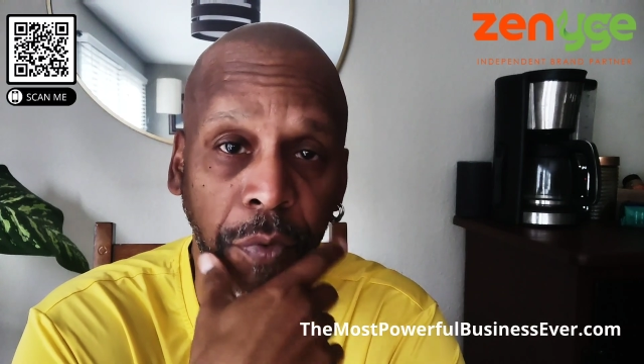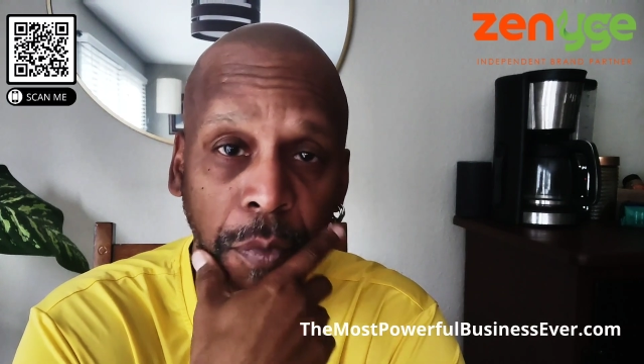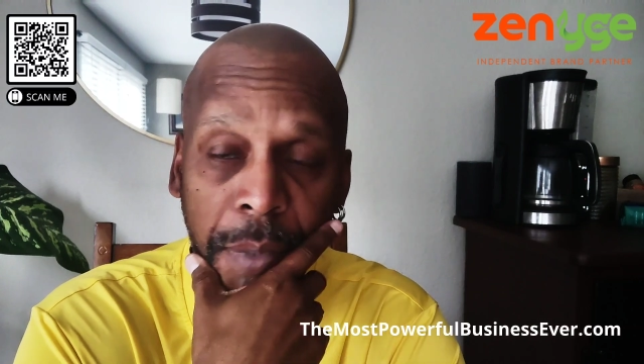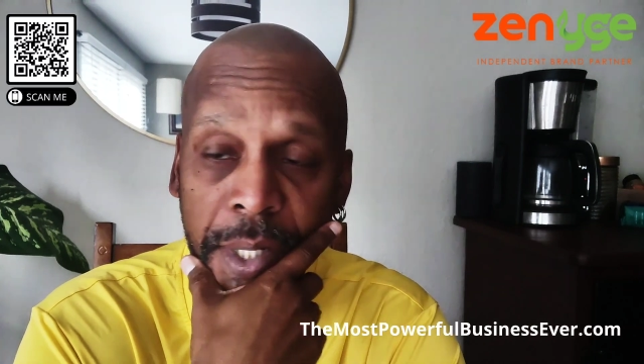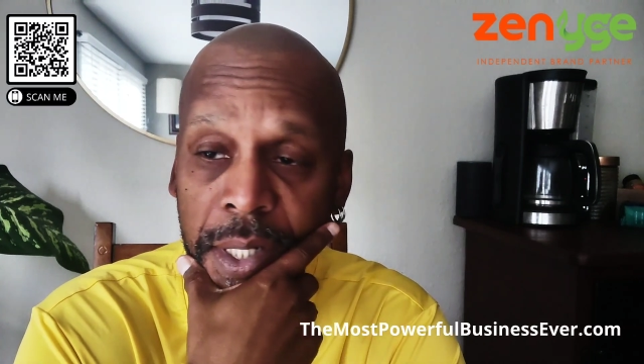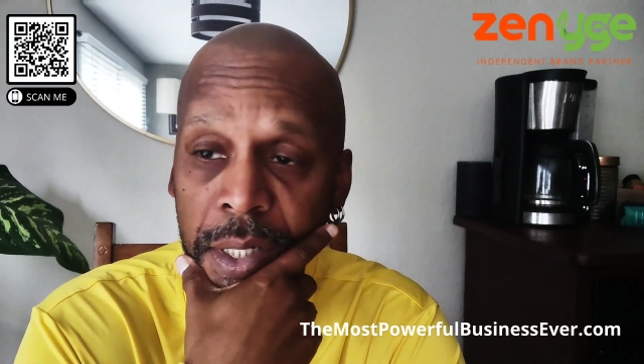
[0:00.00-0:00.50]

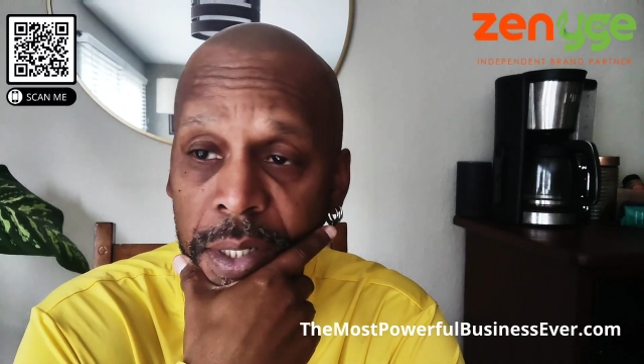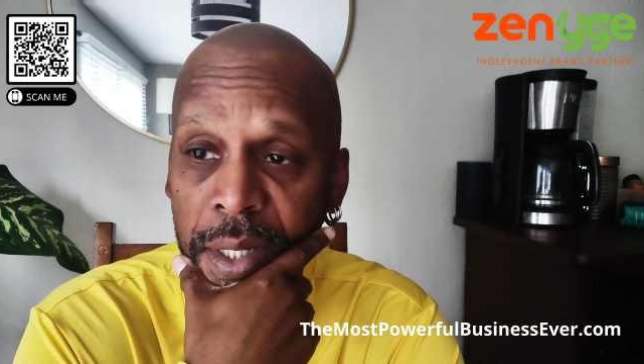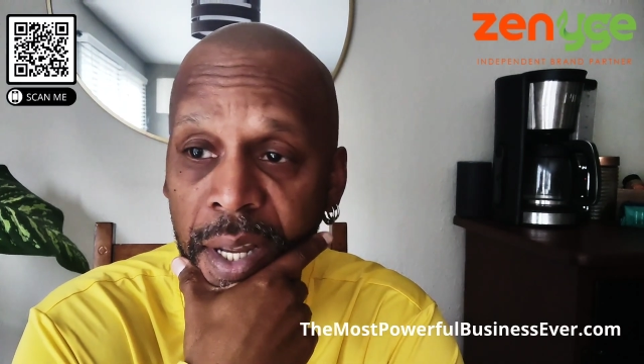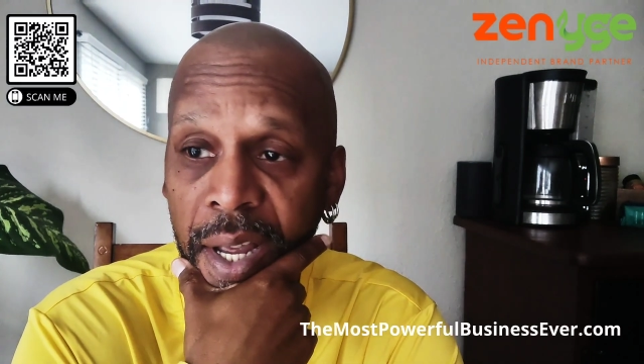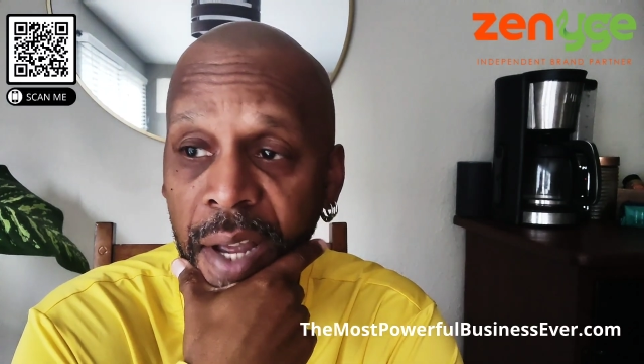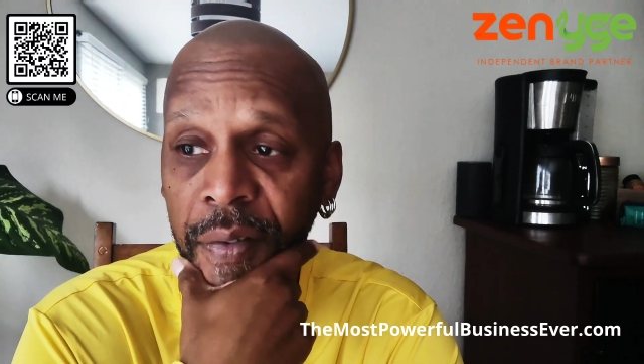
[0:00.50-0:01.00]
for me,
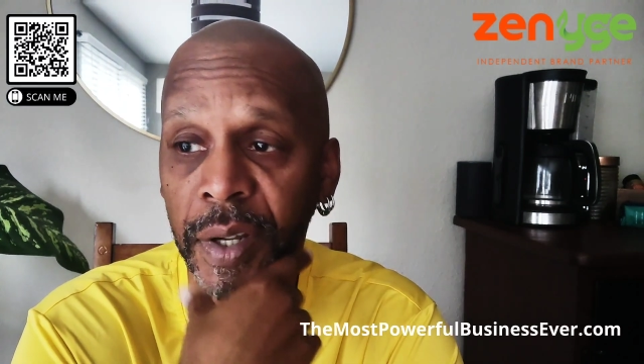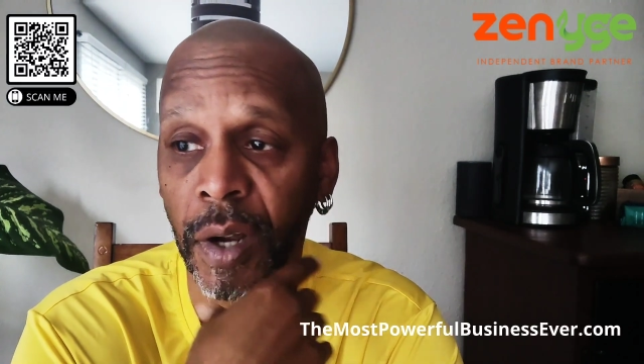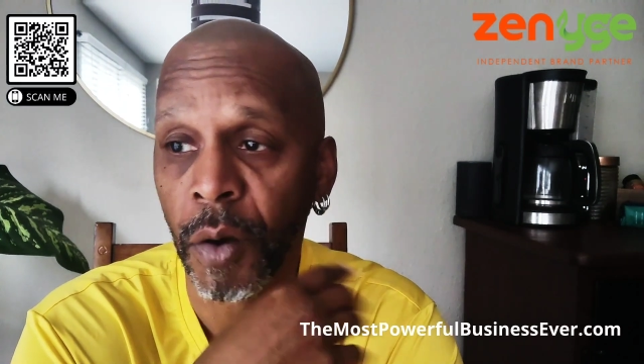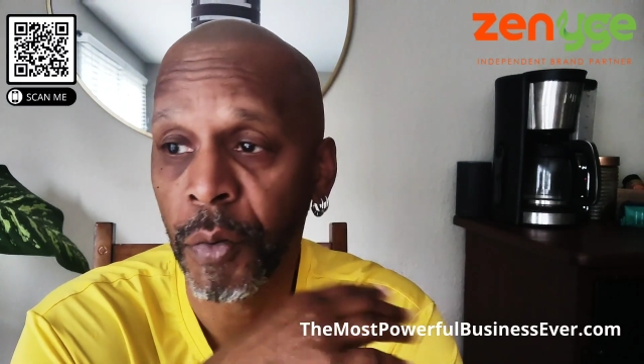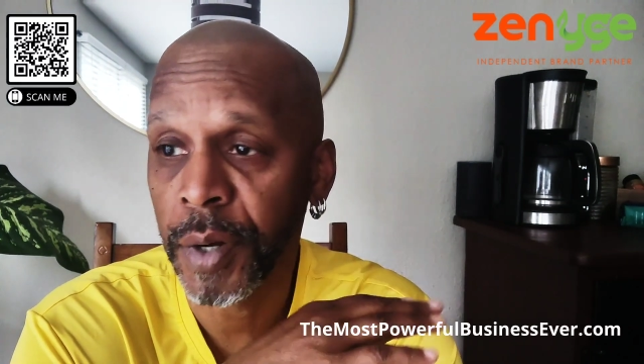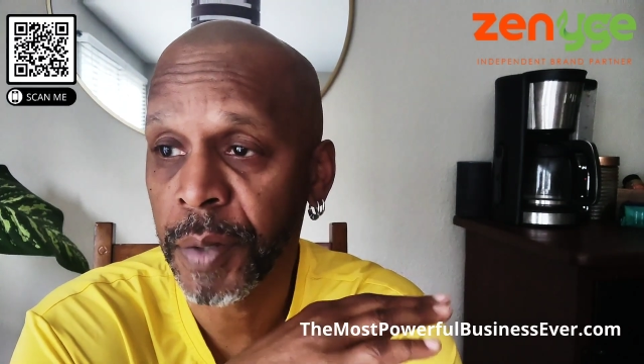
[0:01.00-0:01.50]
having
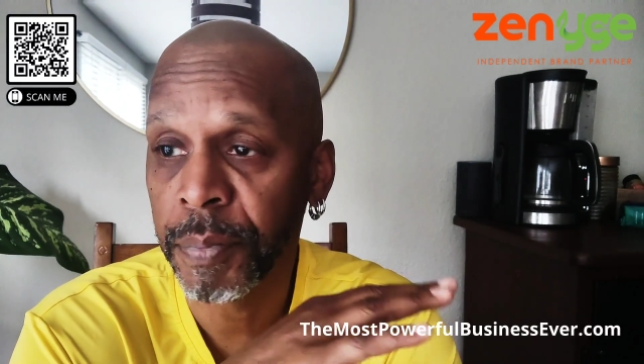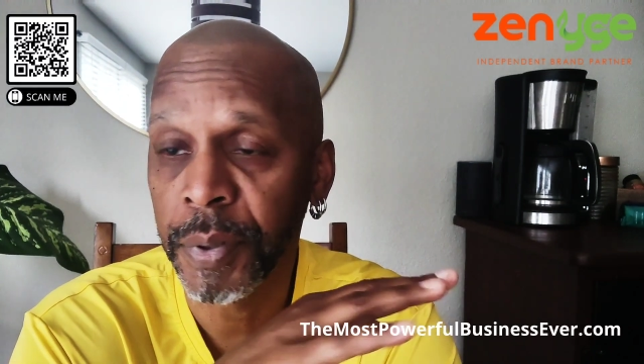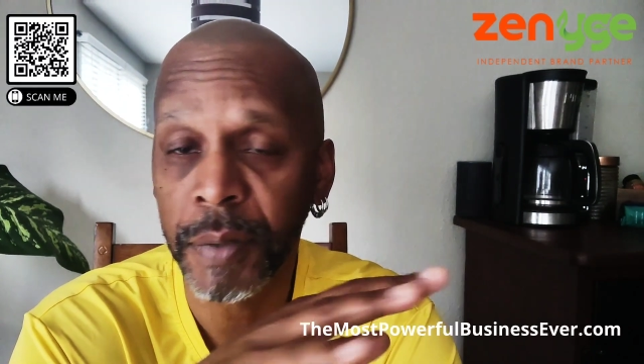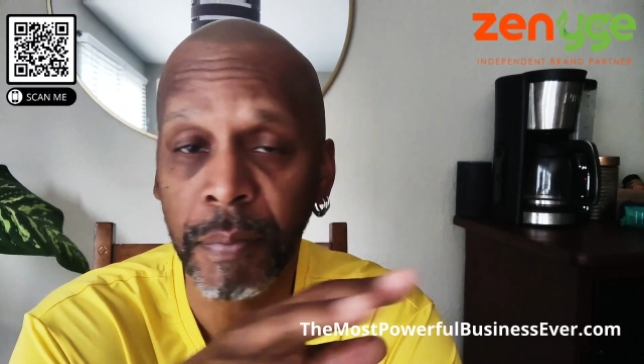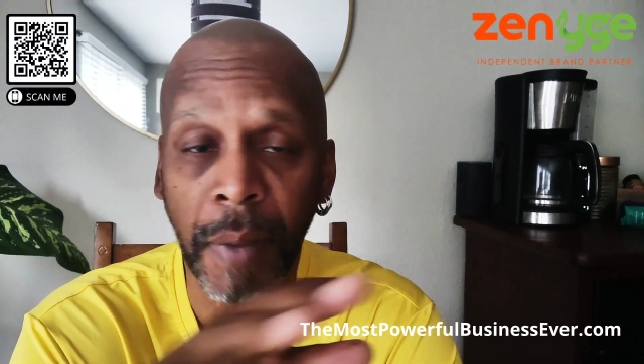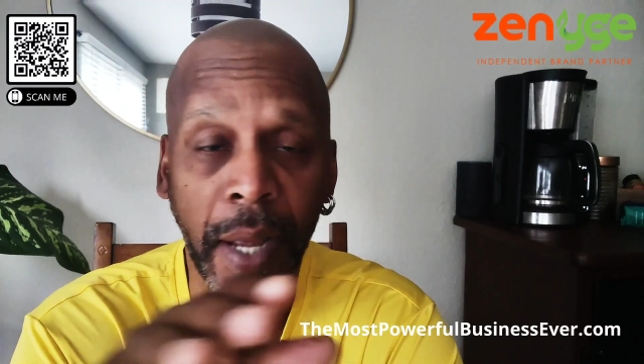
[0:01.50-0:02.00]
already
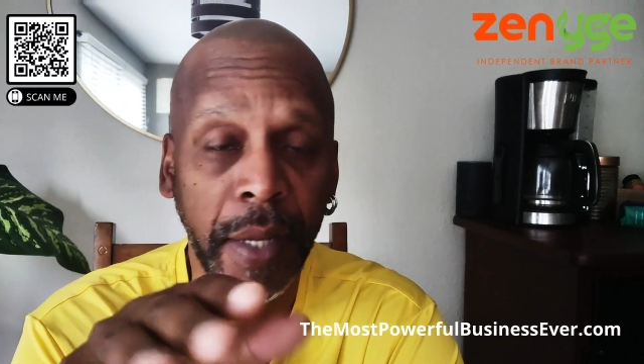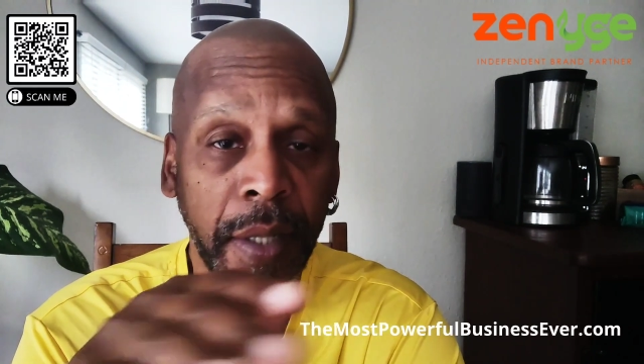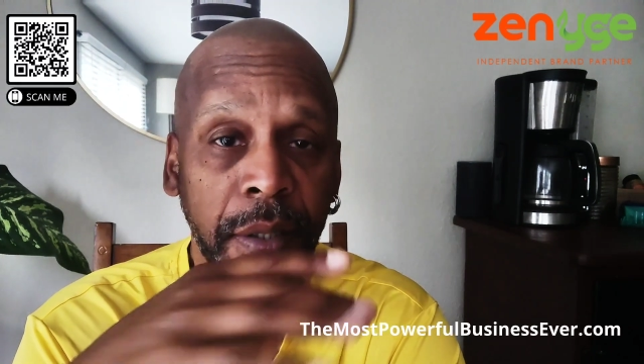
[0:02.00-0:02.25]
put my